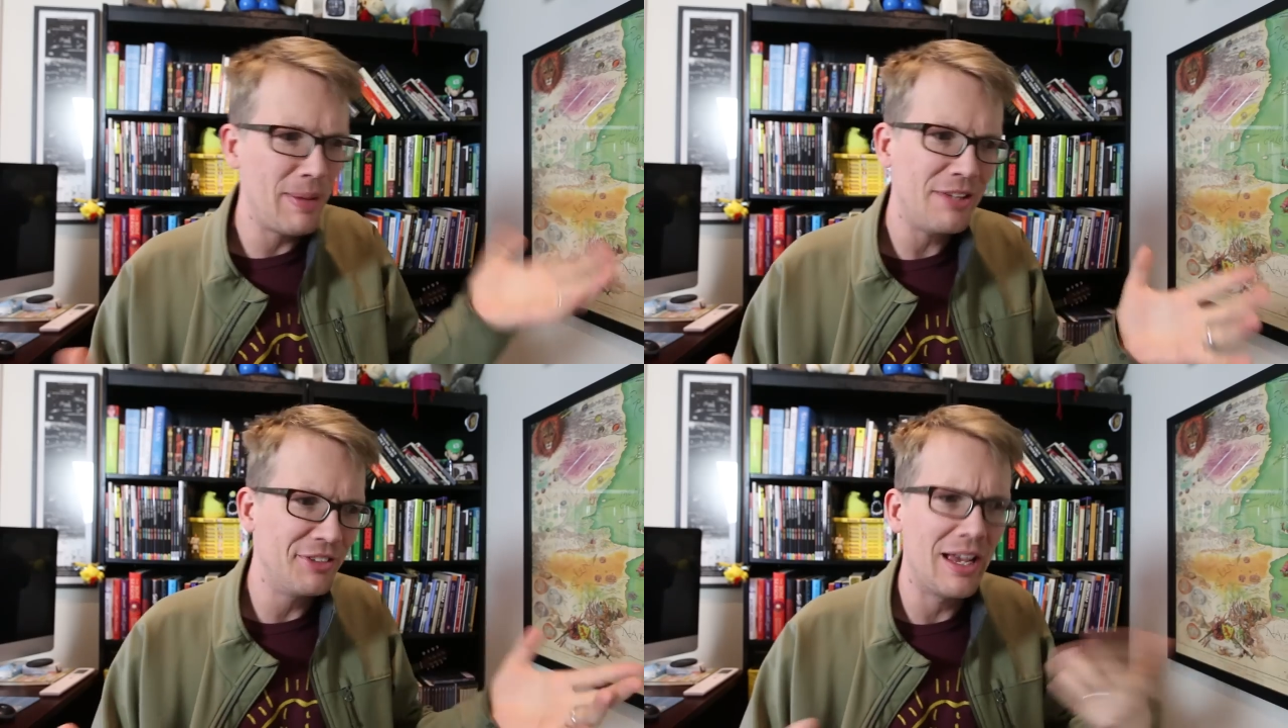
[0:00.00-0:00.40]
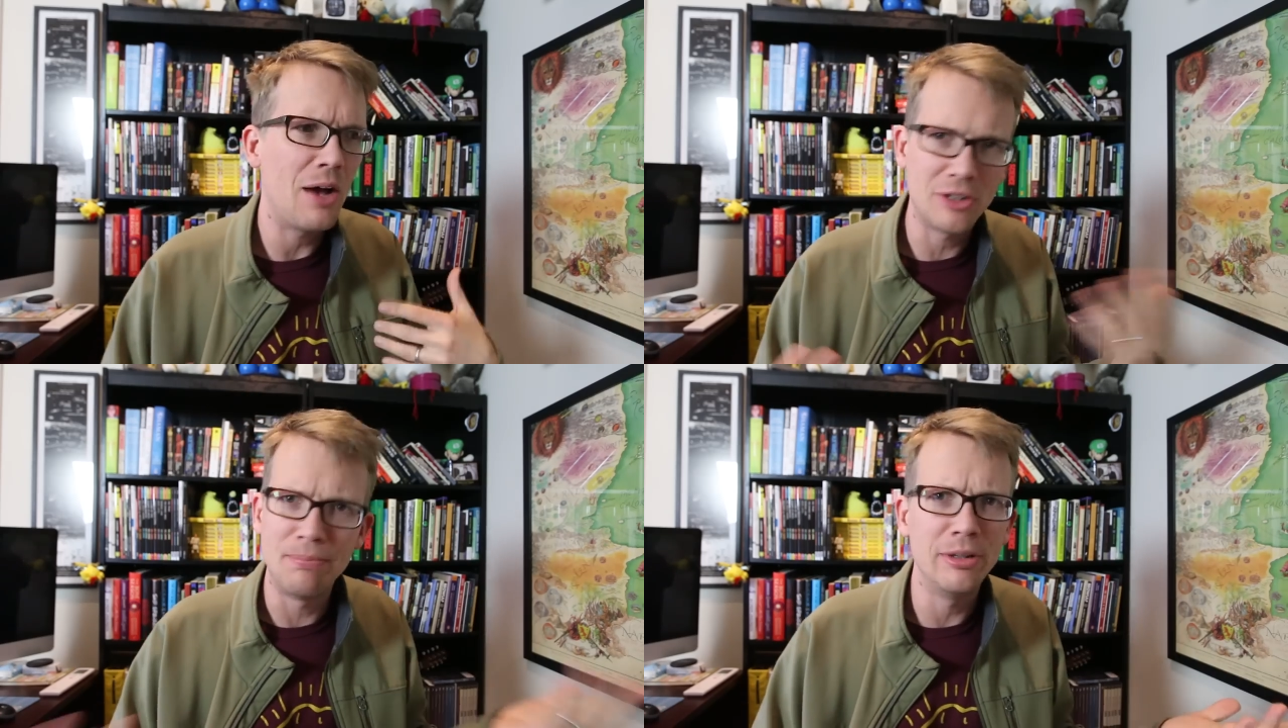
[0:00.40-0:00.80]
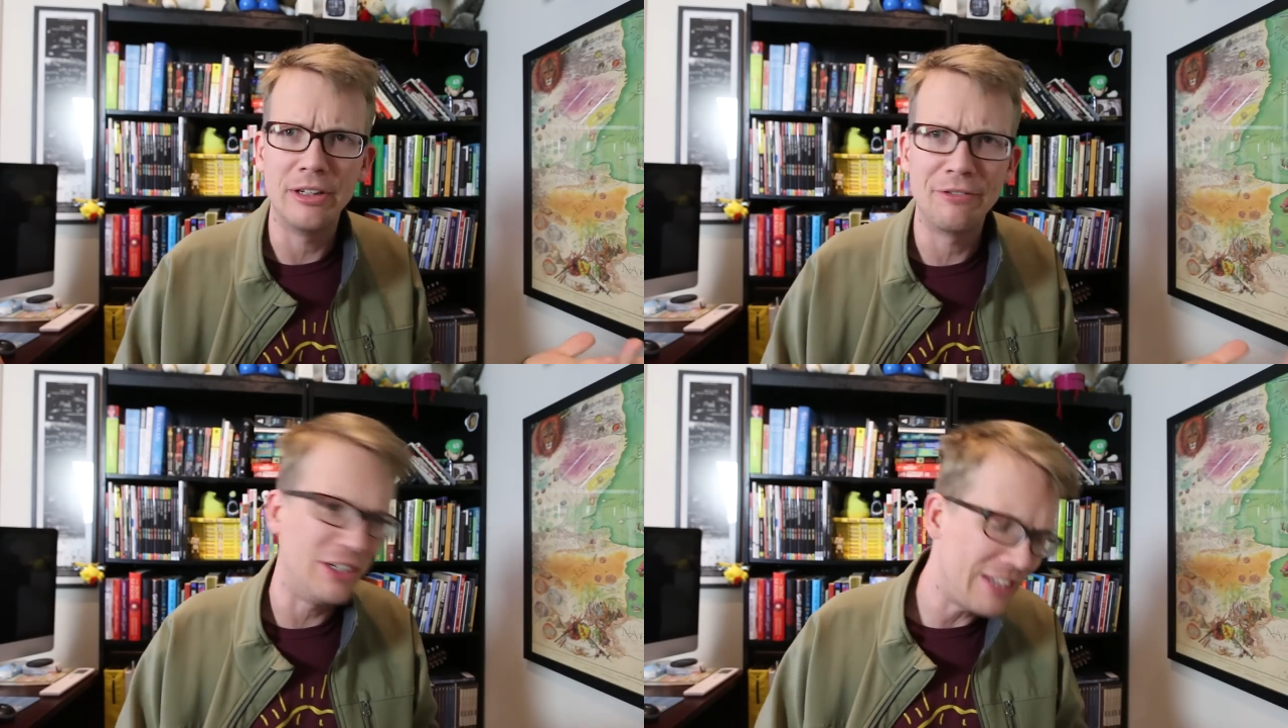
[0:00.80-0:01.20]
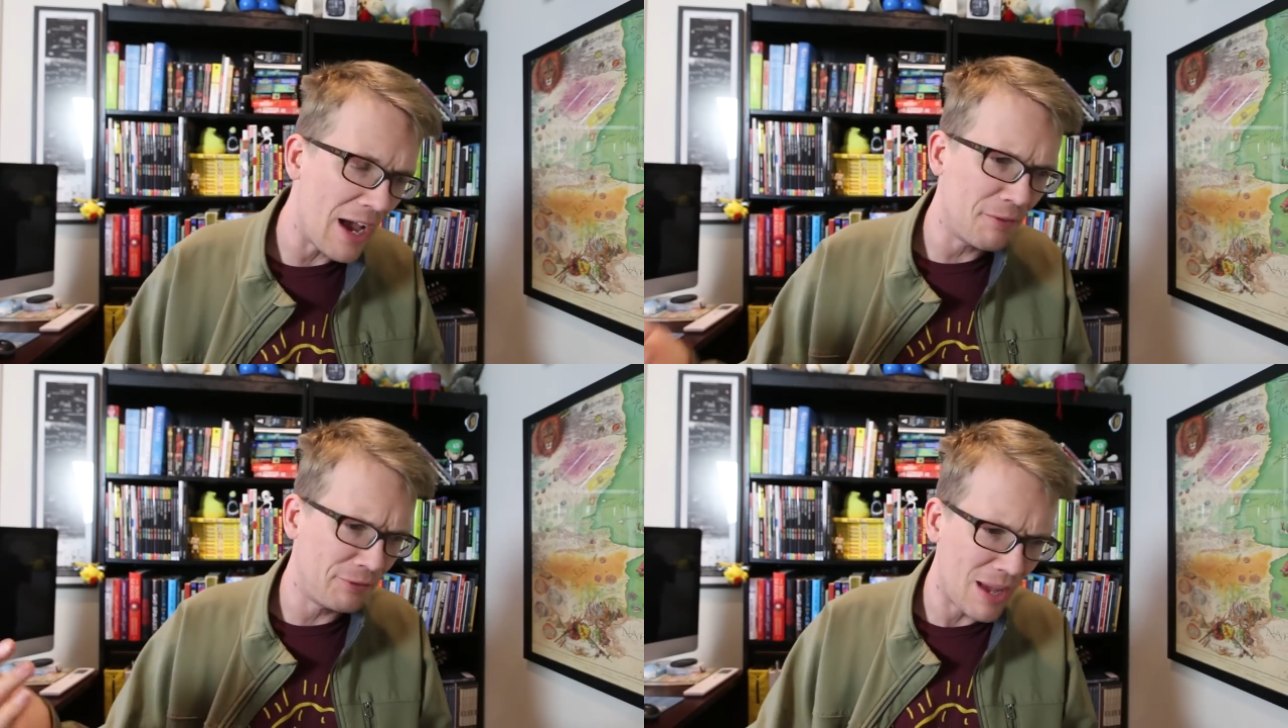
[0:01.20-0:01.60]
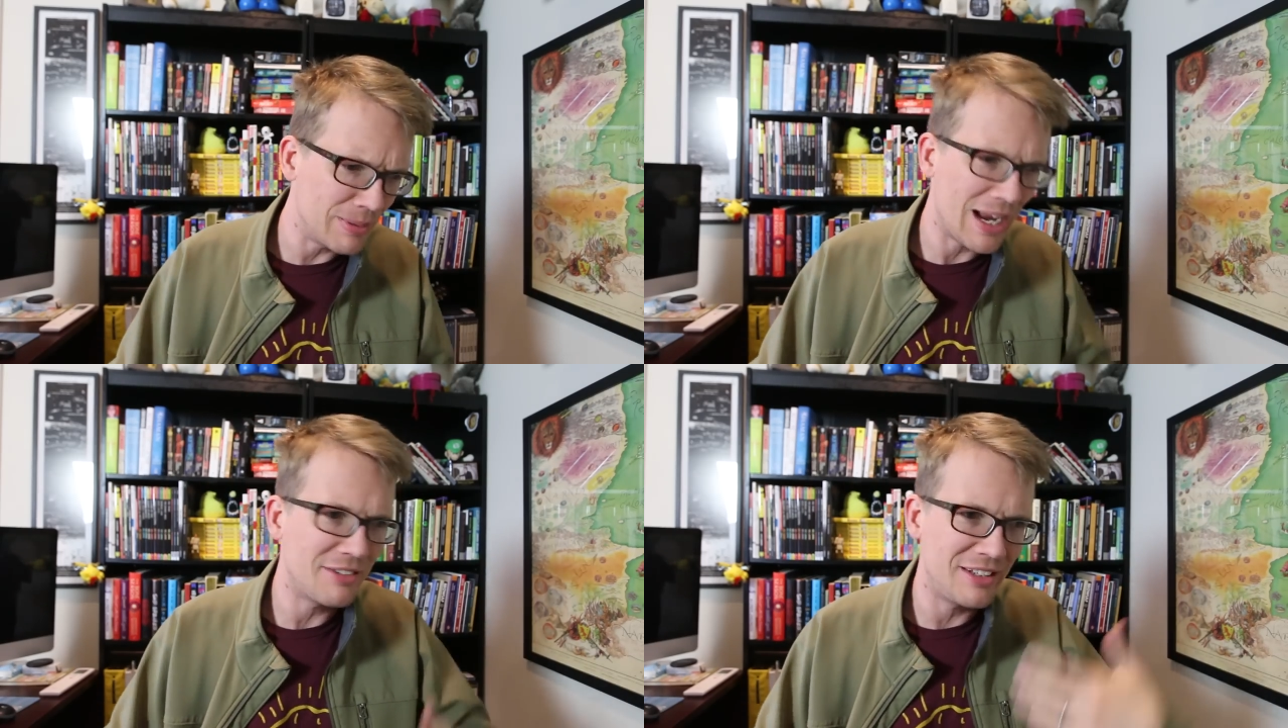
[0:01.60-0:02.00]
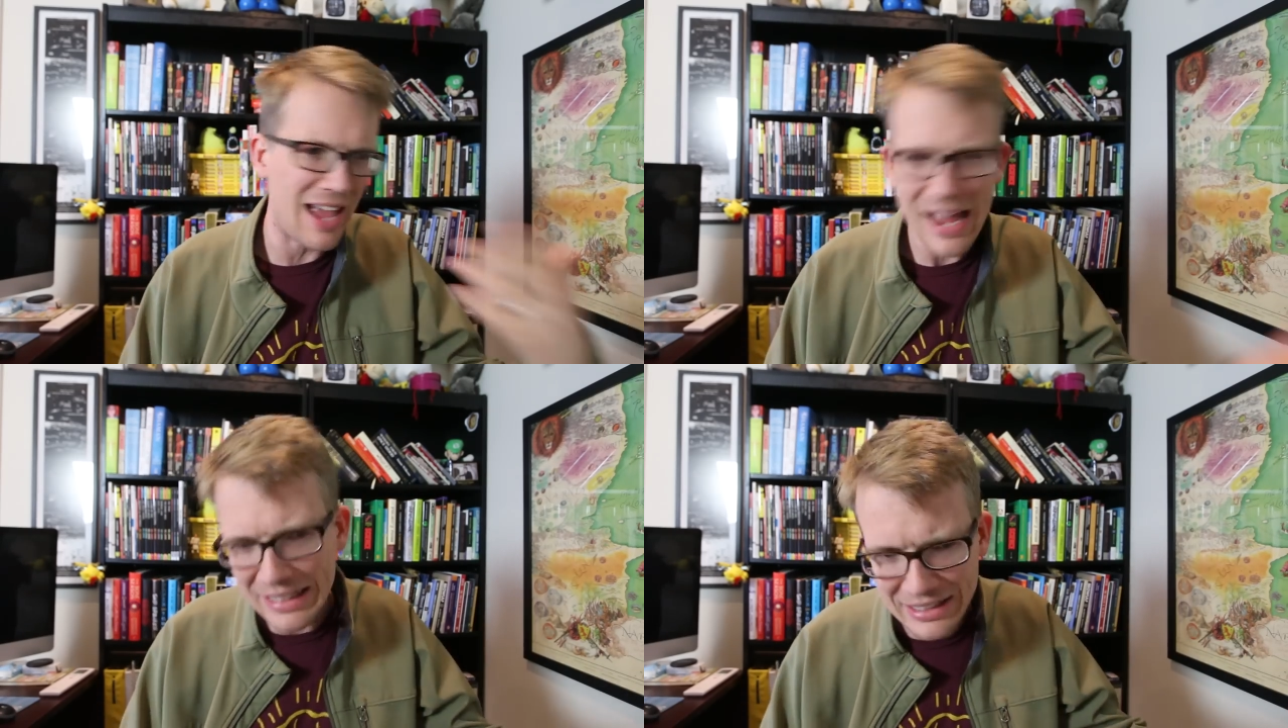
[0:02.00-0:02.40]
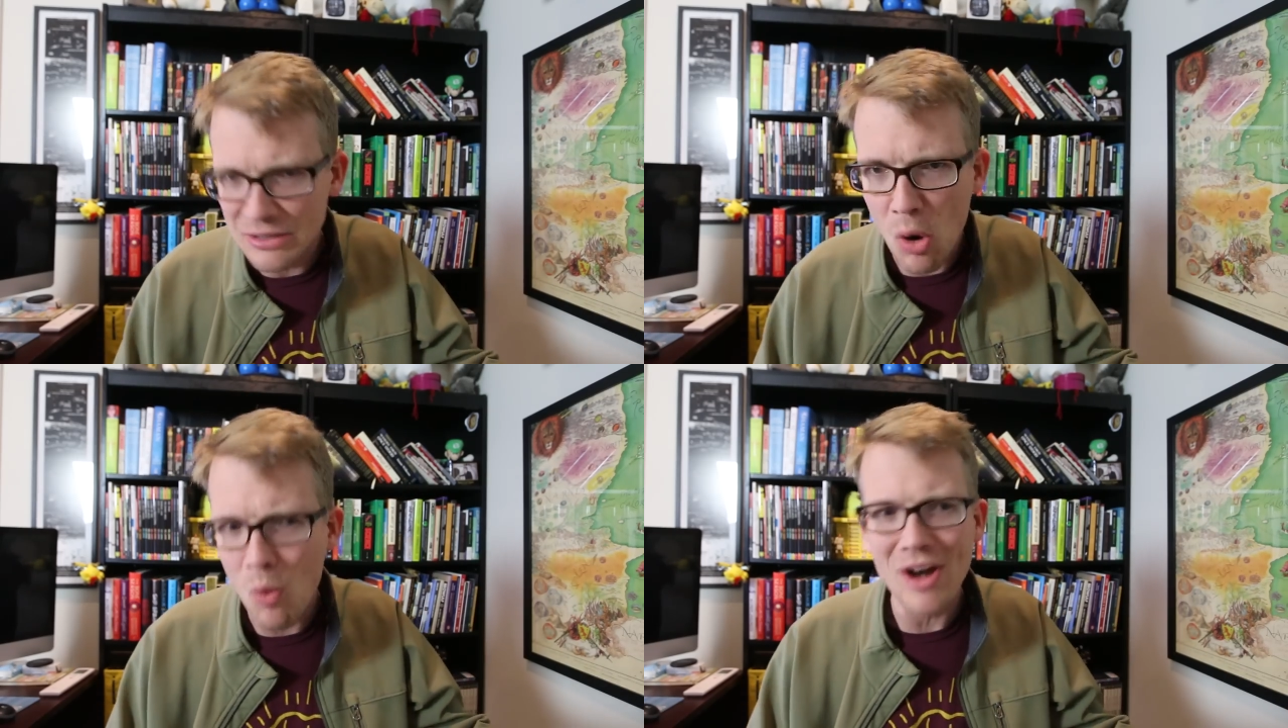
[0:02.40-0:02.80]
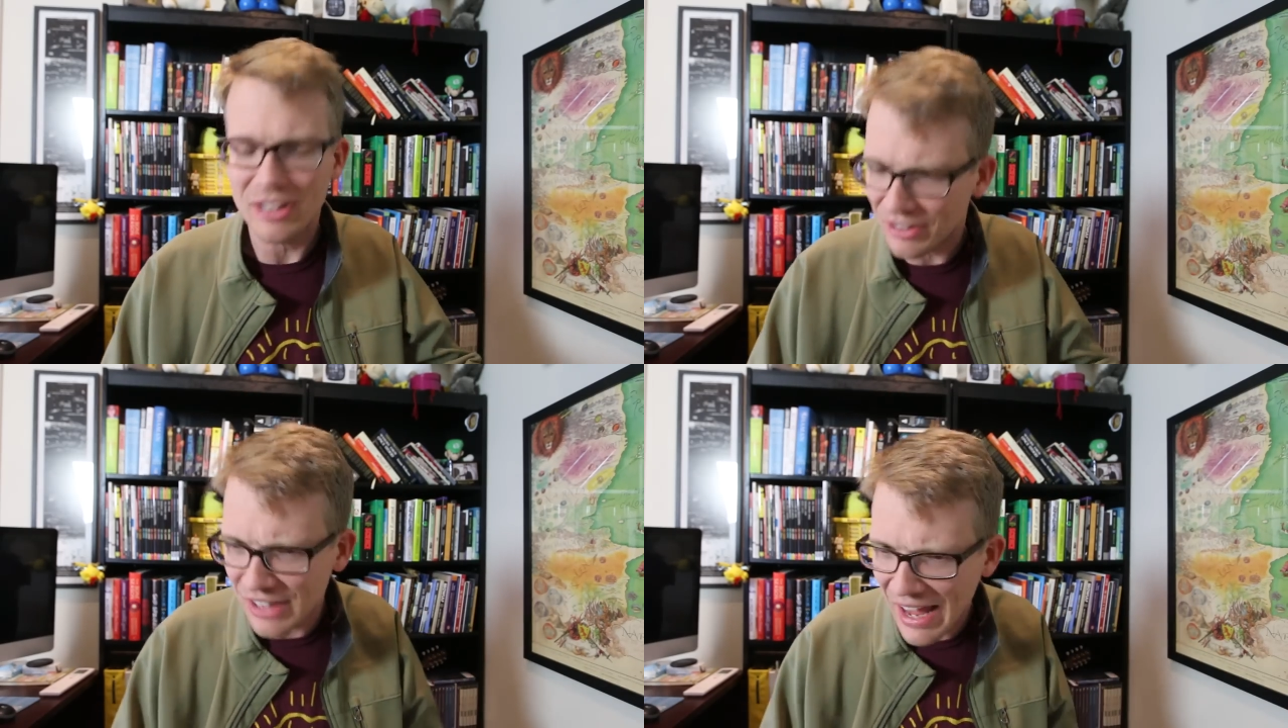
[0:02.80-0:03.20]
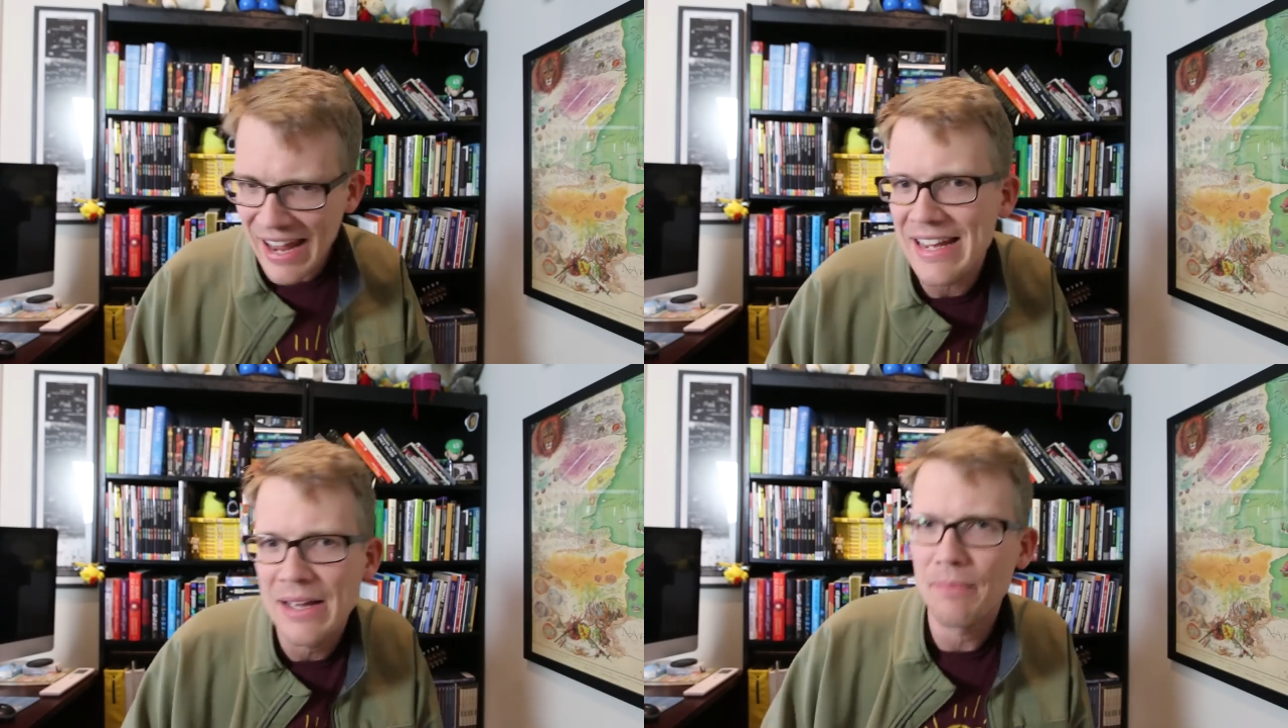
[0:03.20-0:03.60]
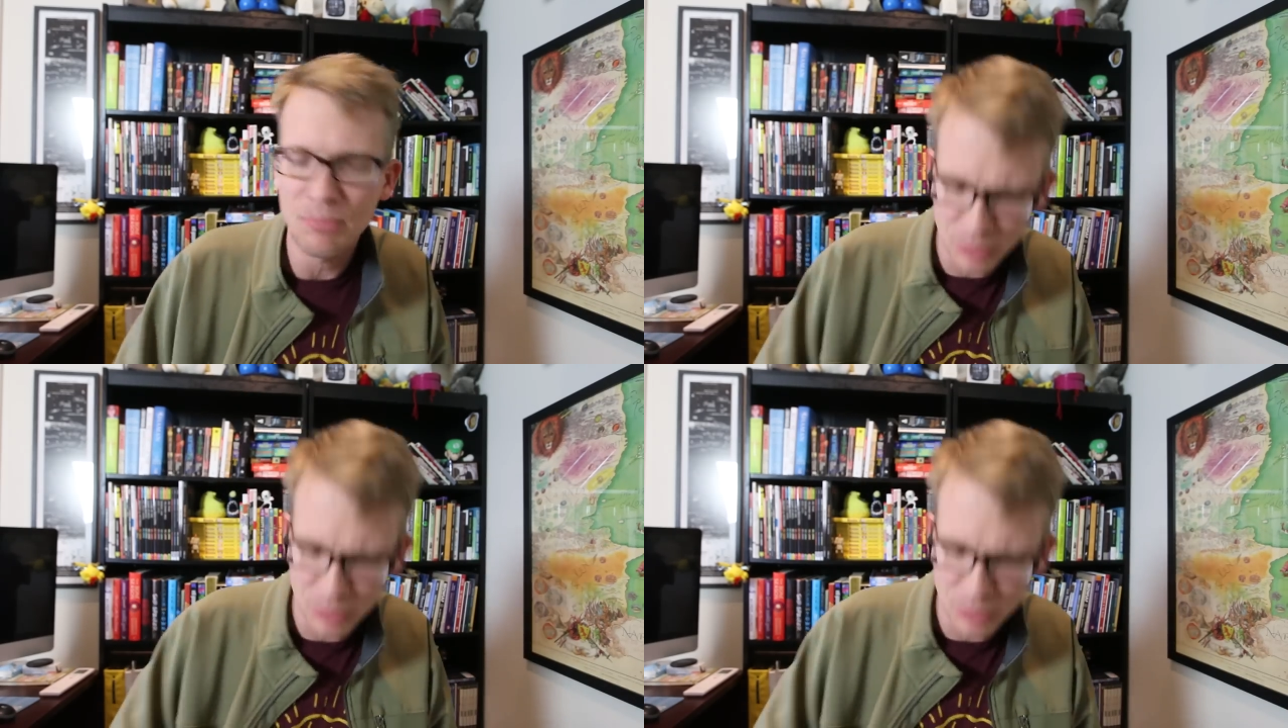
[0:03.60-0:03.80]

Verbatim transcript: So basically I was completely freaked out, flabbergasted, I didn't know what to say,